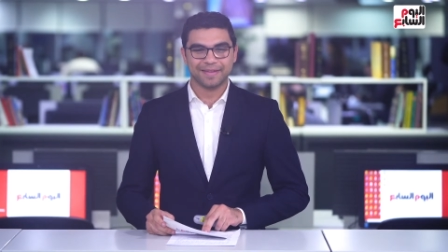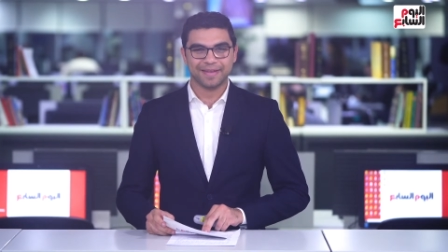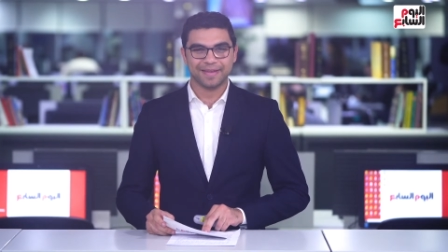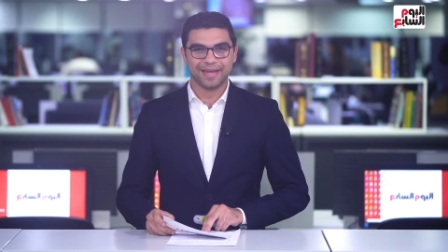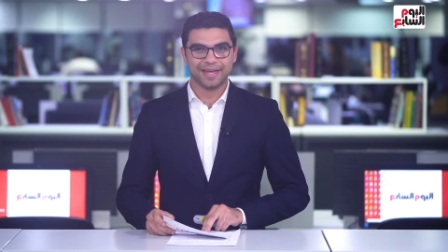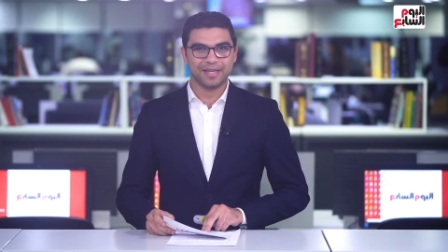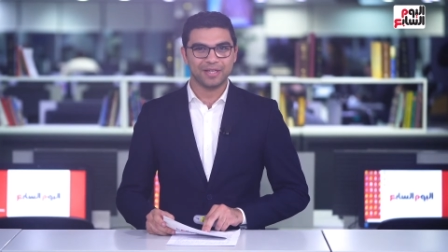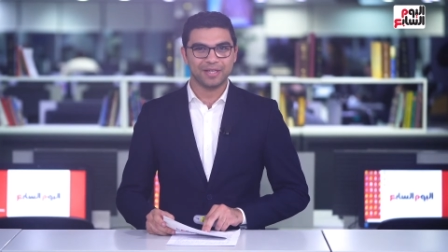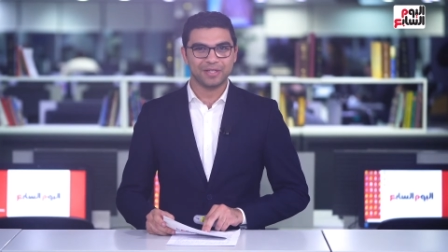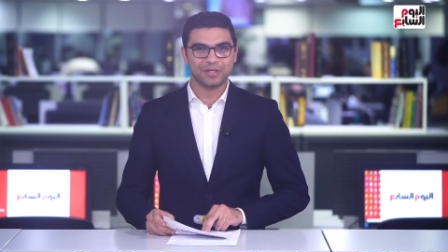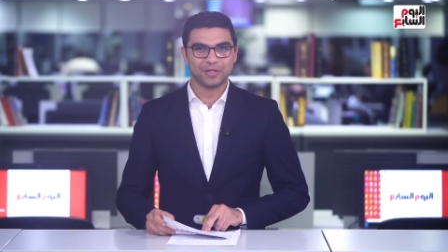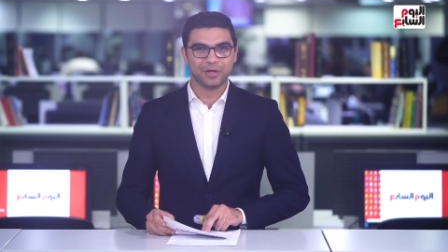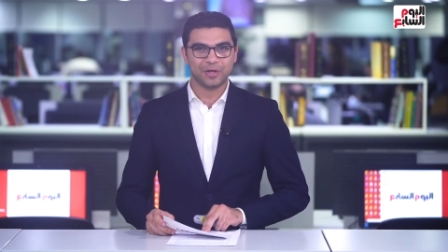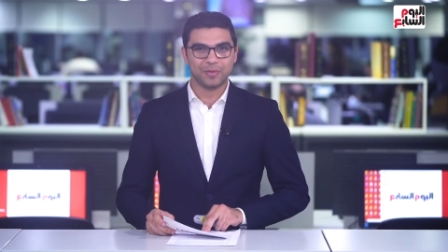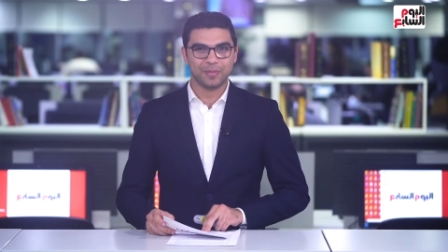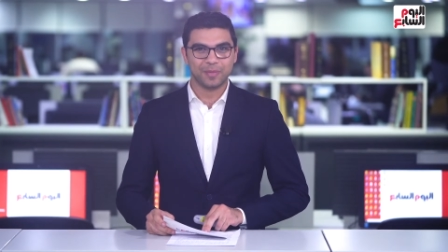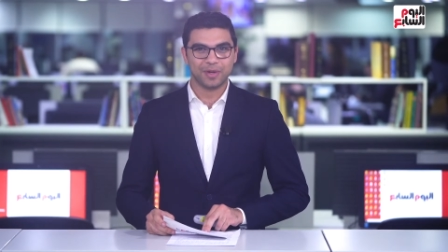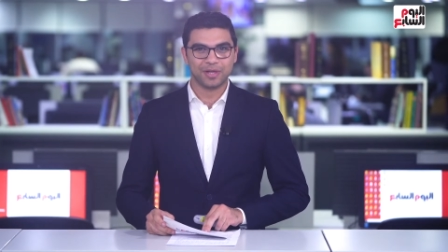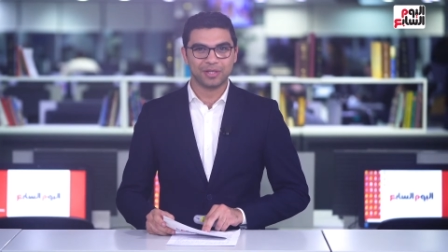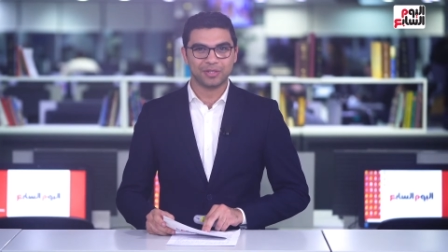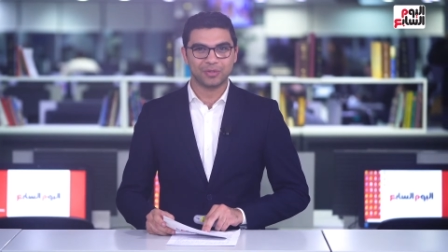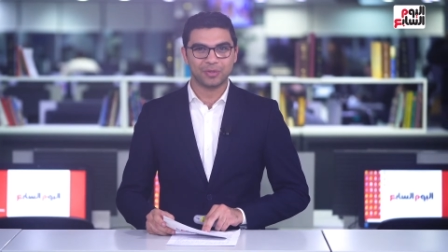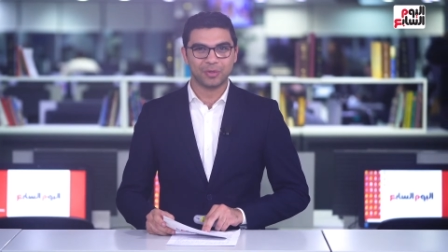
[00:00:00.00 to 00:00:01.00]
Thank you so
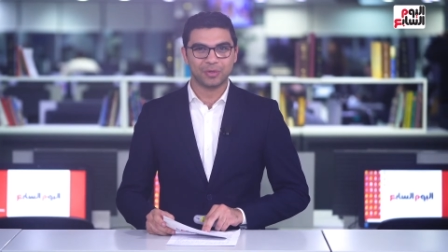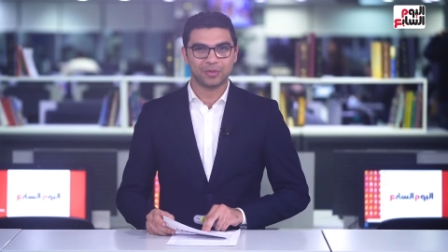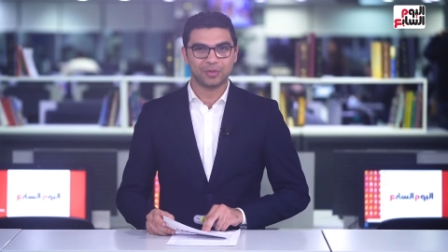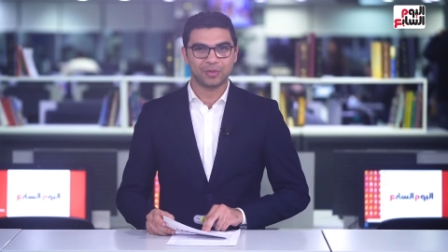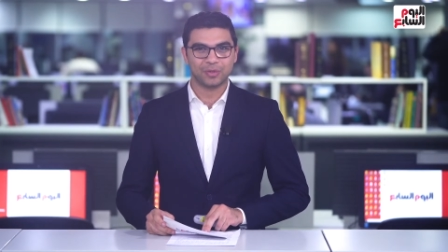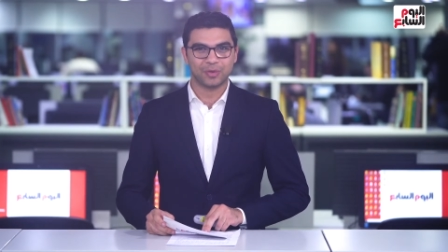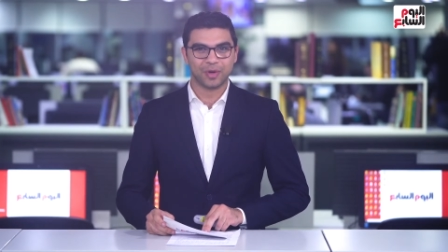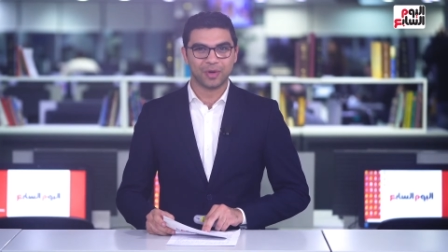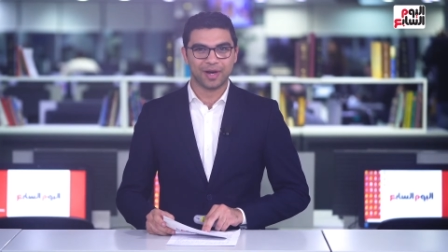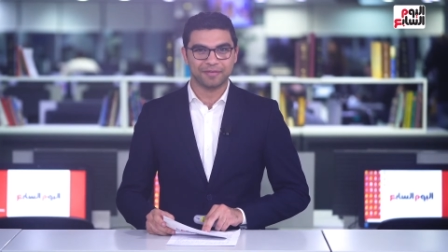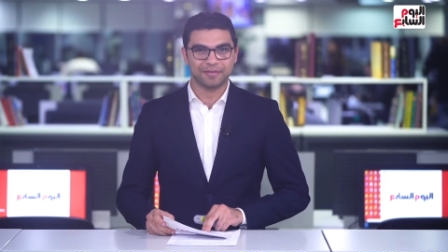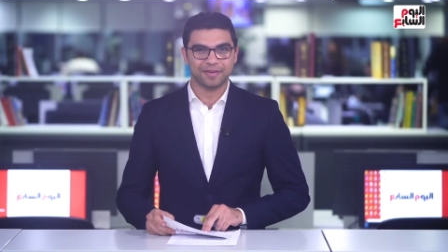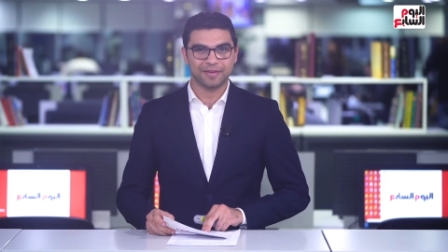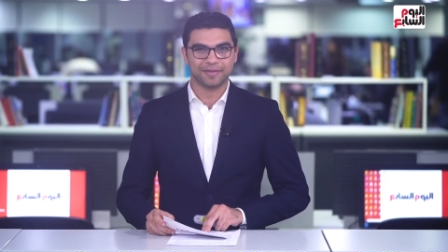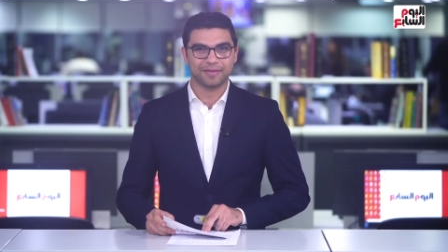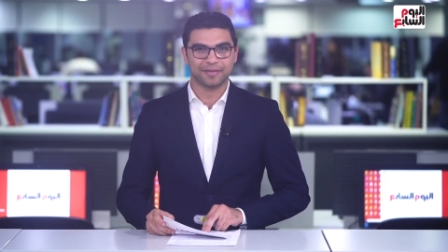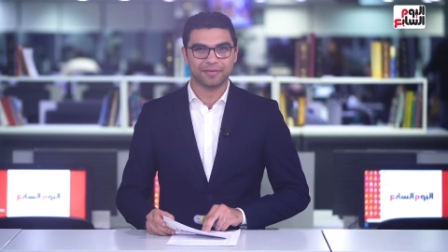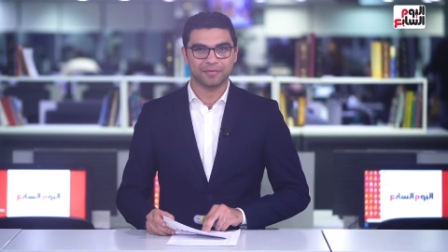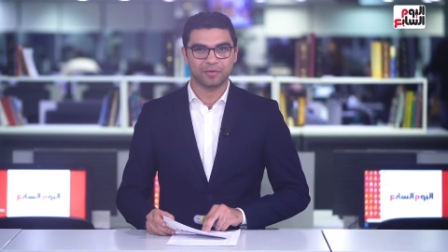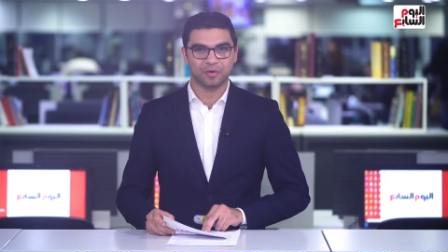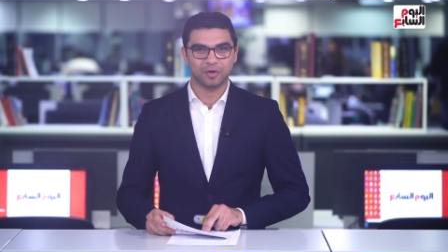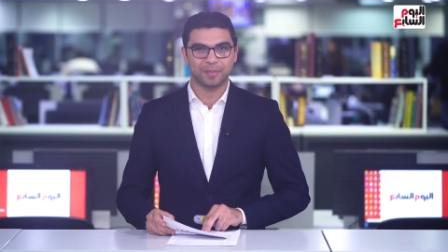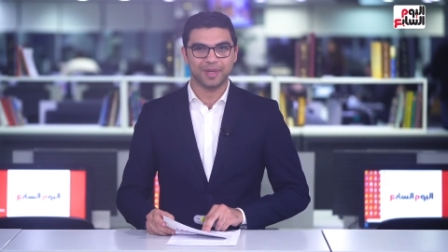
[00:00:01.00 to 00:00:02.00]
much Doctor
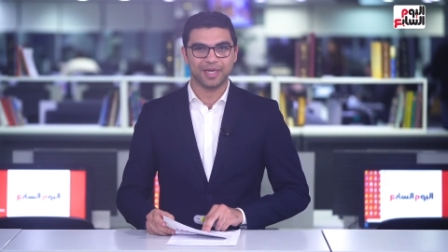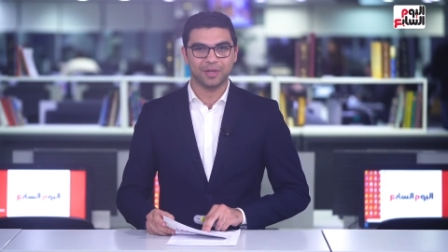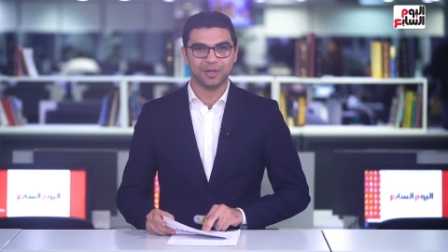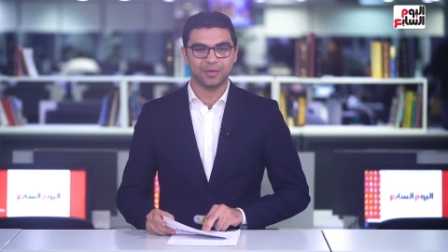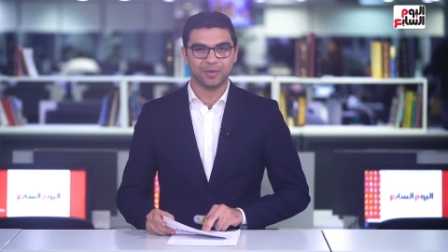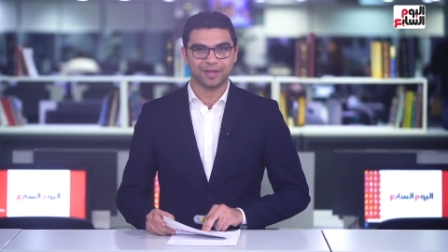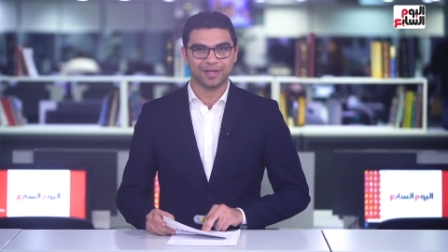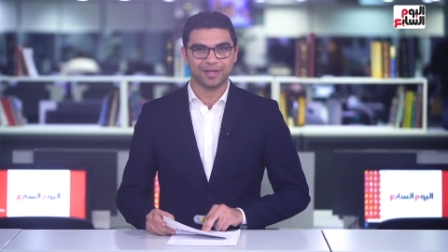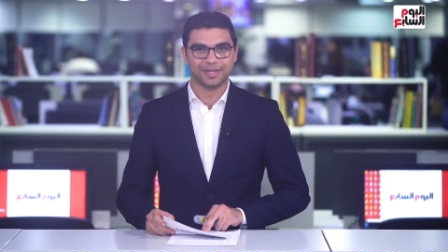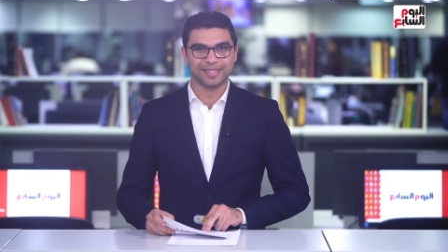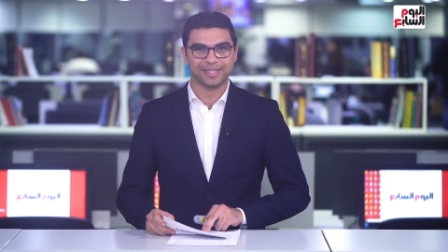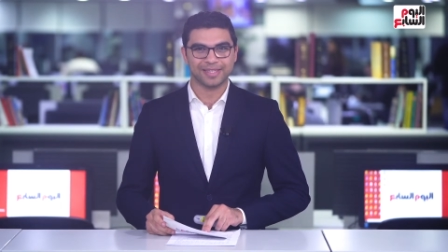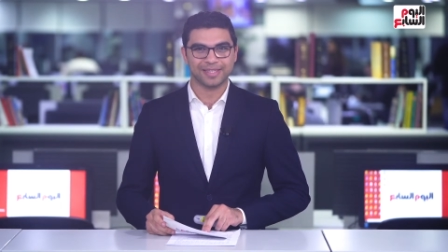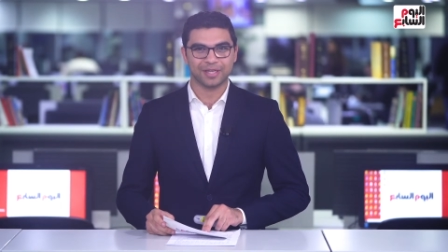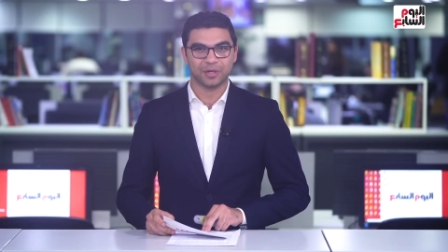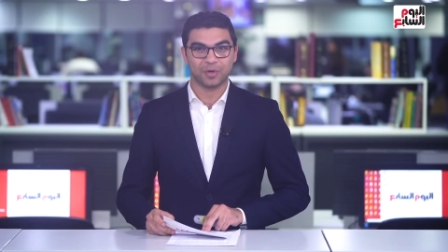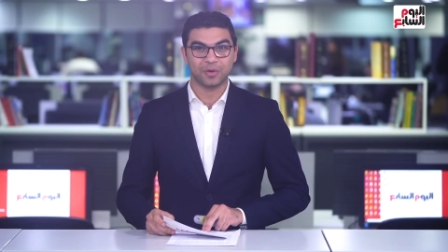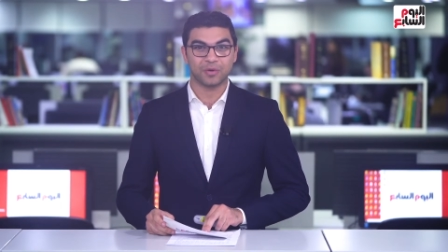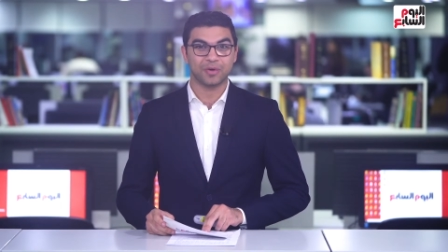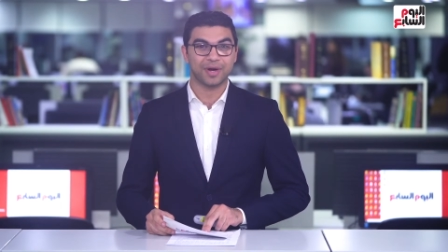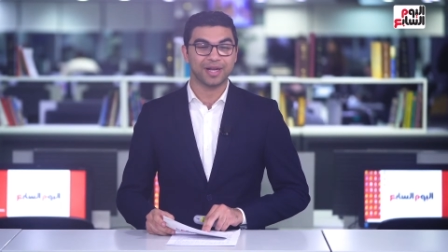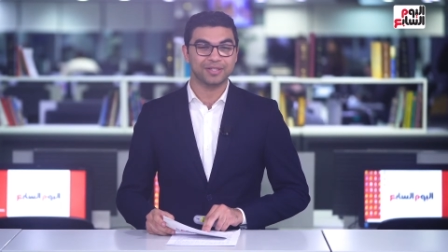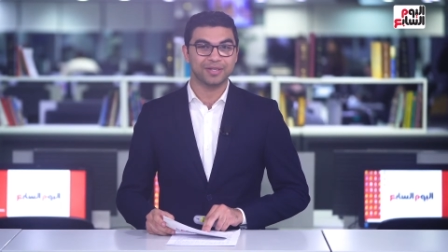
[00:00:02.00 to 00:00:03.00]
Griffith for being with us.
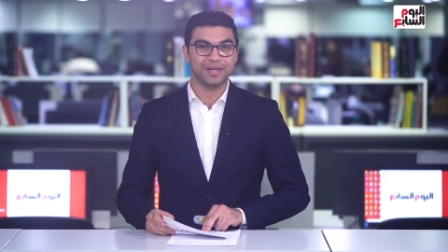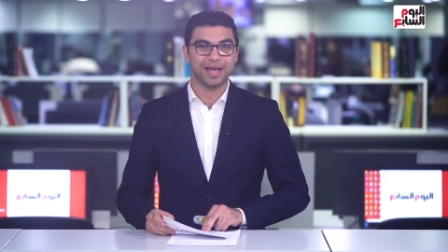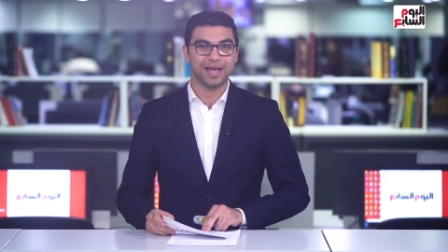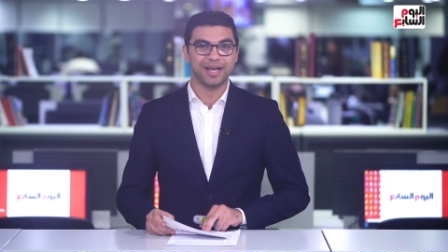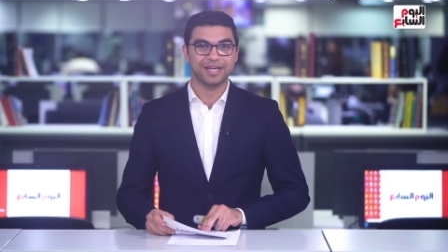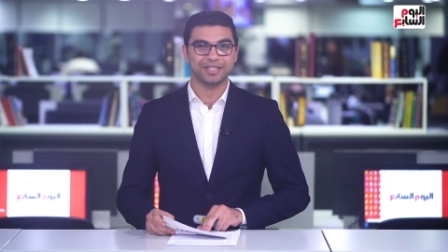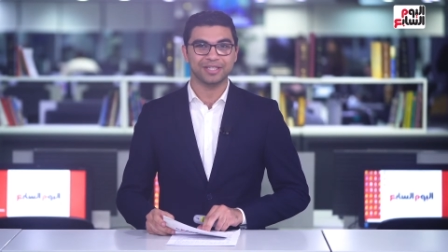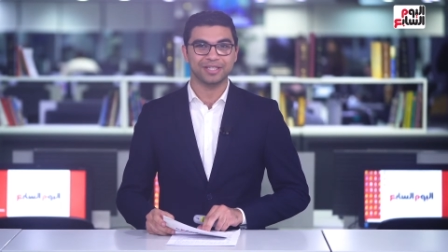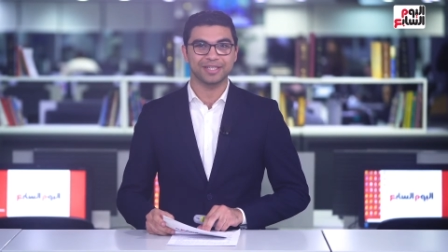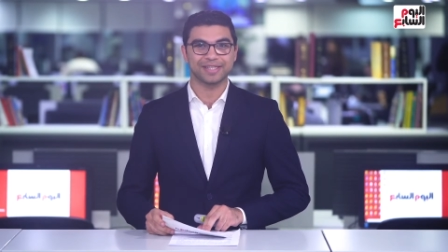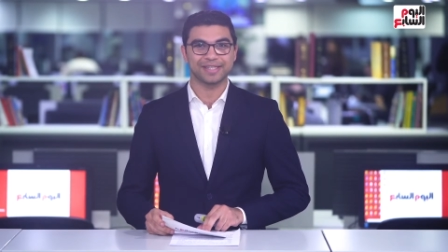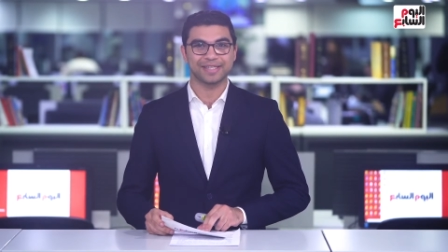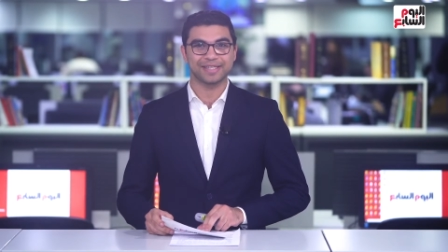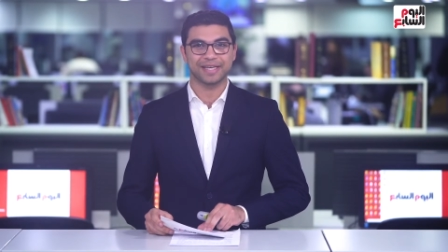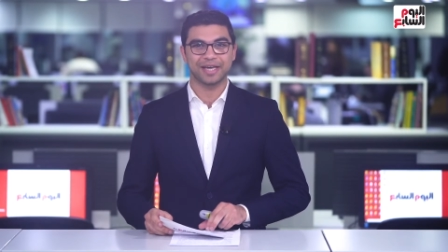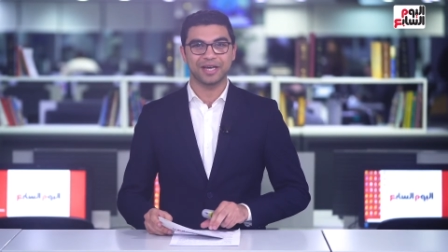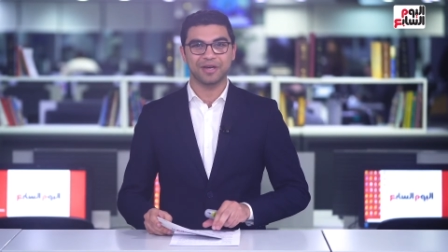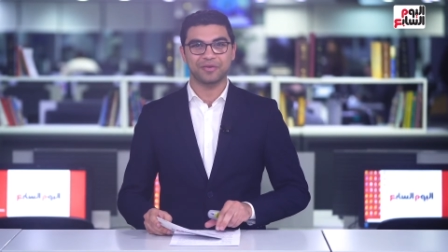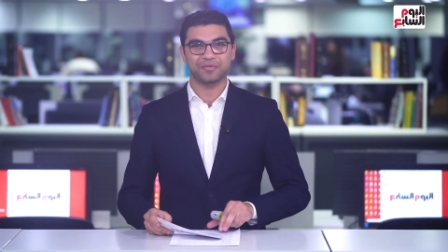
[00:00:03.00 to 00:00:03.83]
Congratulations